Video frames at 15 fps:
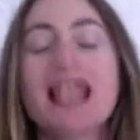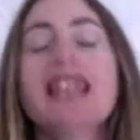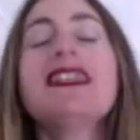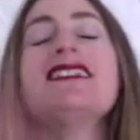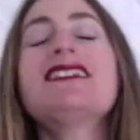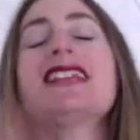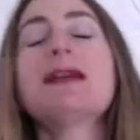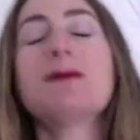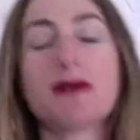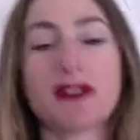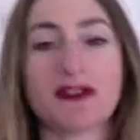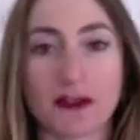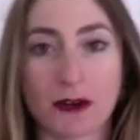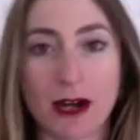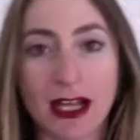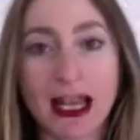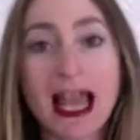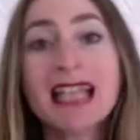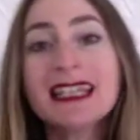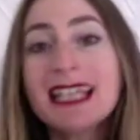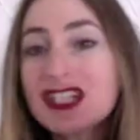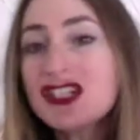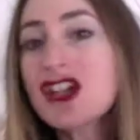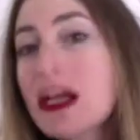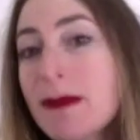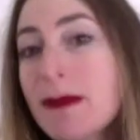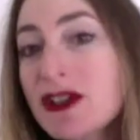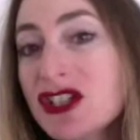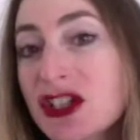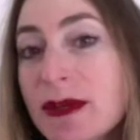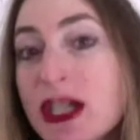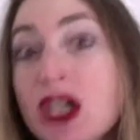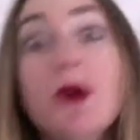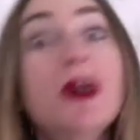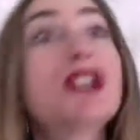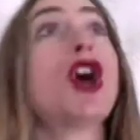let's skip over Pharrell. Let's talk about somebody who is